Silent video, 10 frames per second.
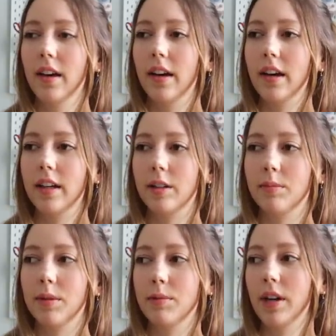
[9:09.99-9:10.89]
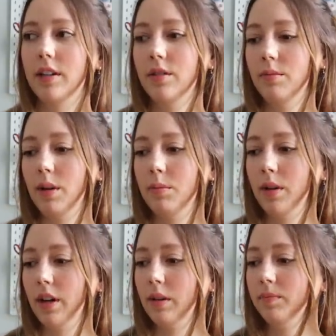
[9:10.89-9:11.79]
Um, I'm trying to
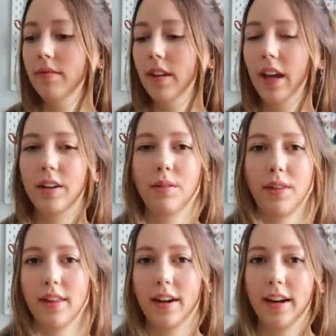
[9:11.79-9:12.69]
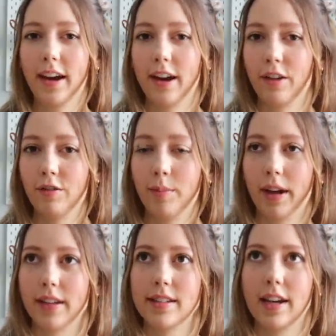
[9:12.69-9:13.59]
remember. I don't think that I have,
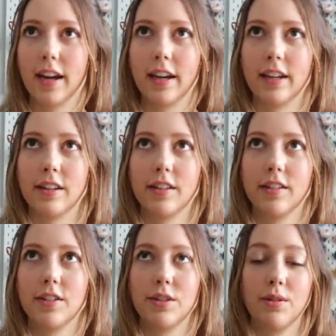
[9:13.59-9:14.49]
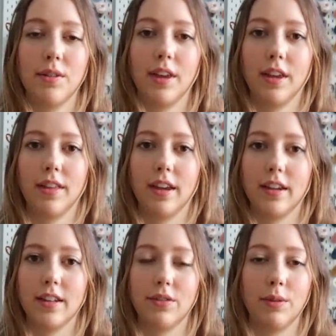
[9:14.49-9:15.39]
but I do think
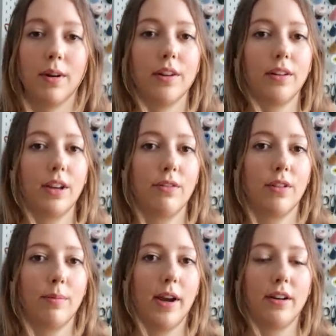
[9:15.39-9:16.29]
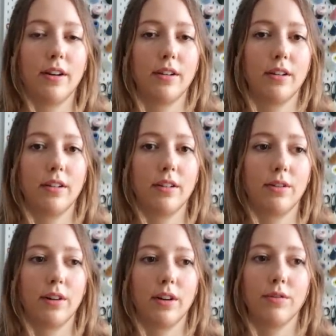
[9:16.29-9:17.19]
that if you are looking for a pattern
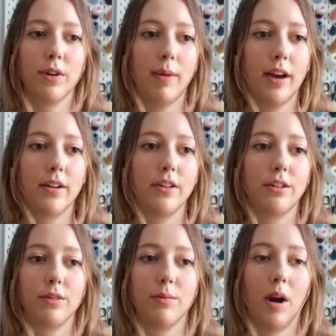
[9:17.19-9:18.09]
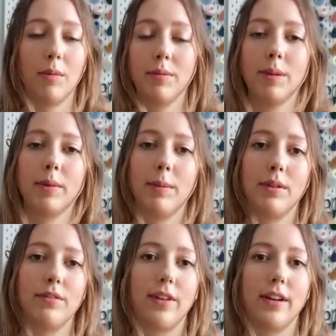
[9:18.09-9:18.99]
or a free pattern, you'll probably be able to
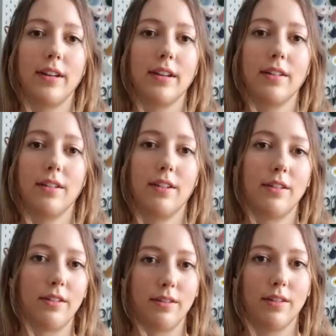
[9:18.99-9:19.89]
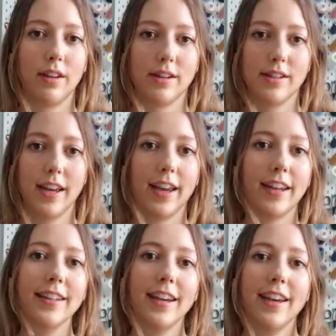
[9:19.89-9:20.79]
find it on their
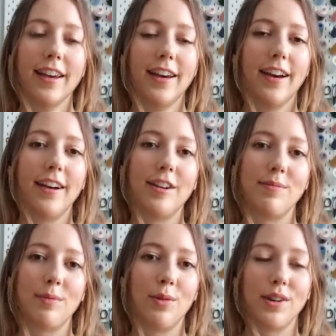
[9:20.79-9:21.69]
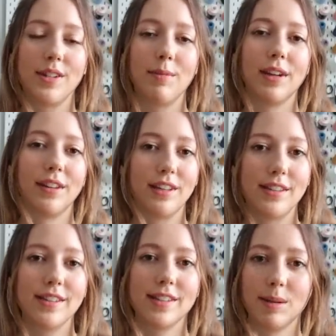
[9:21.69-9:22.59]
site um, or something at
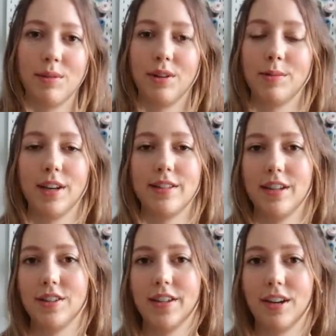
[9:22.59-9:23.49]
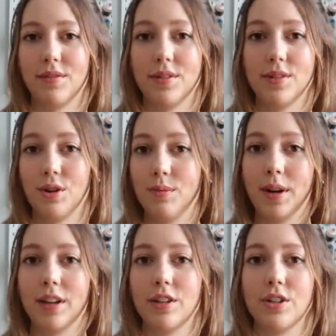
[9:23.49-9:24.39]
least similar because they just have so
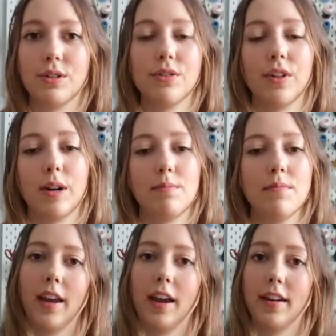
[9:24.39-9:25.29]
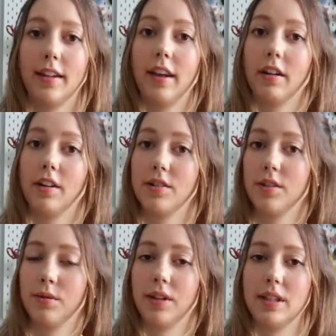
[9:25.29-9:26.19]
many to choose from. And they are
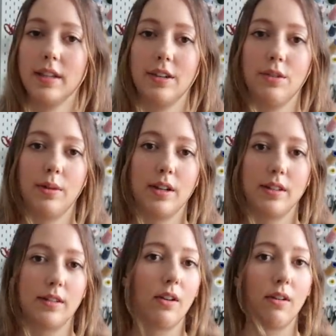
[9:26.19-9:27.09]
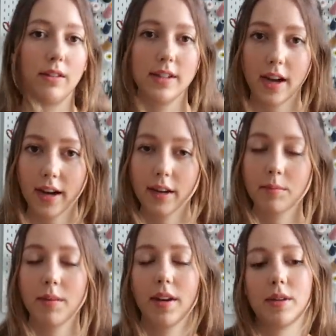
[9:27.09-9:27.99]
also releasing new ones all the
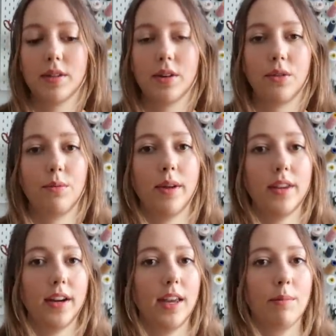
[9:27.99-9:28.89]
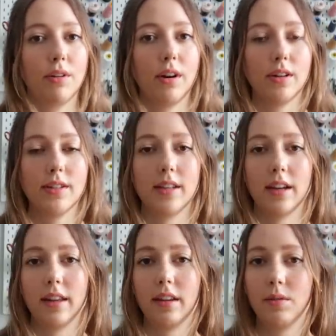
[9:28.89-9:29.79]
time. So one that I came across that
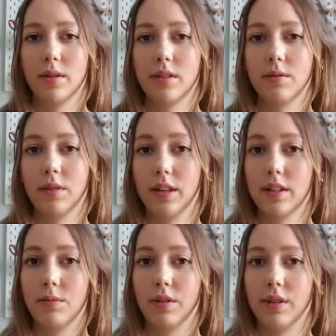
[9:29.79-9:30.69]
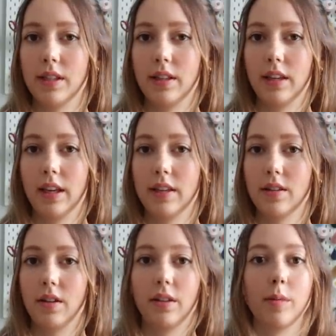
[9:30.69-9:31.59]
I think was released more recently is
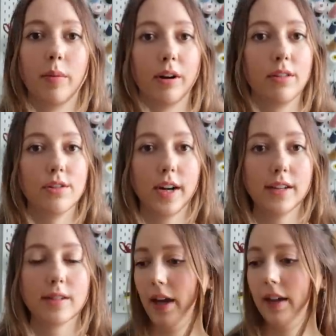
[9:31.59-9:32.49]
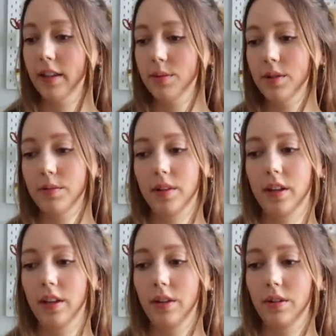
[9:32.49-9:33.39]
called the Perth Dress. And this one's really
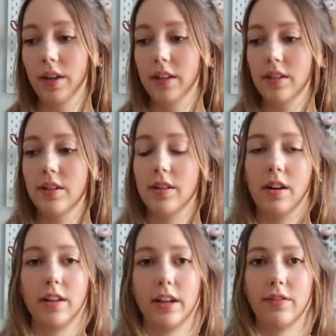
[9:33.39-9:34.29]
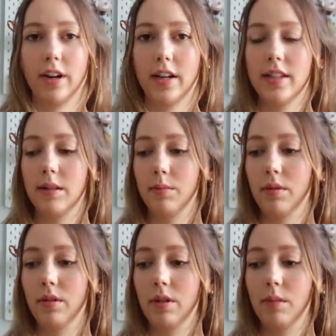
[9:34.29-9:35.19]
cute. It's just got like a very
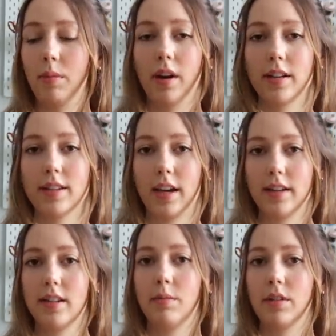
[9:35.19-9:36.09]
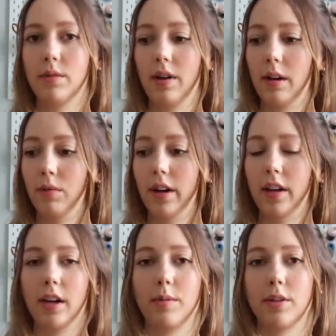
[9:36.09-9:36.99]
simple bodice, kind of similar to what I'm wearing
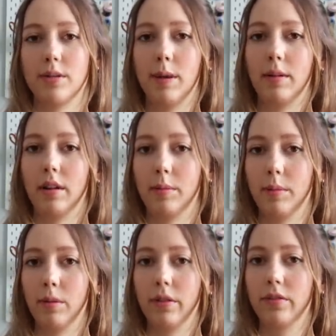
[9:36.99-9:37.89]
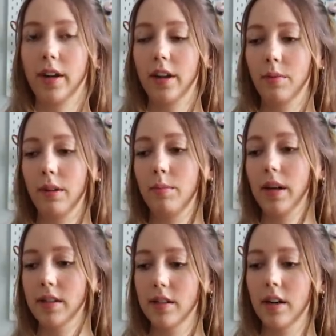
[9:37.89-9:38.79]
here, but just maybe a little bit more fitted with
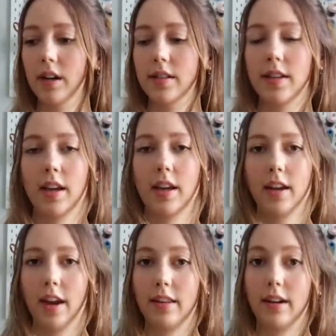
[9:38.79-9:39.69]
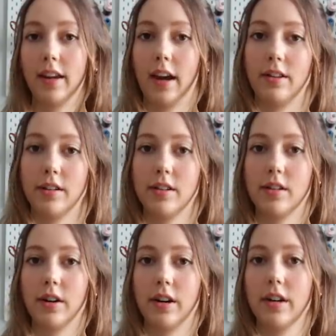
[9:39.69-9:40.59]
bust darts and then a gathered
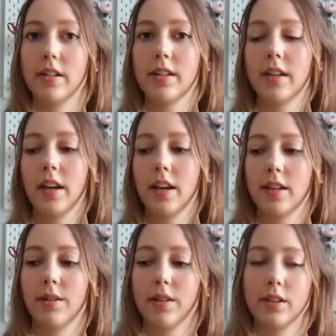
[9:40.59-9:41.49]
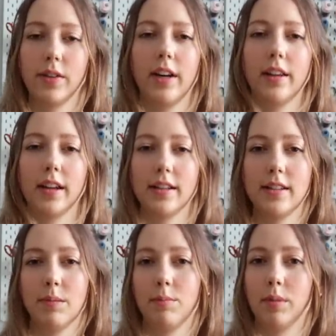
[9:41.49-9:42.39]
skirt. So it looks very like
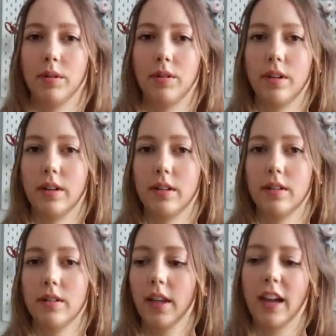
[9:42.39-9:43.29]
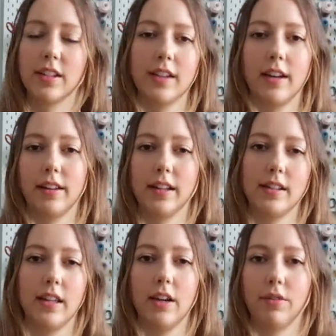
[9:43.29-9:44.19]
simple and yeah, just kind of like
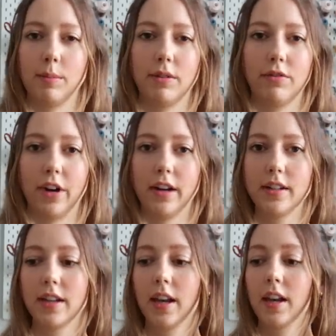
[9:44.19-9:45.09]
sleek from the front.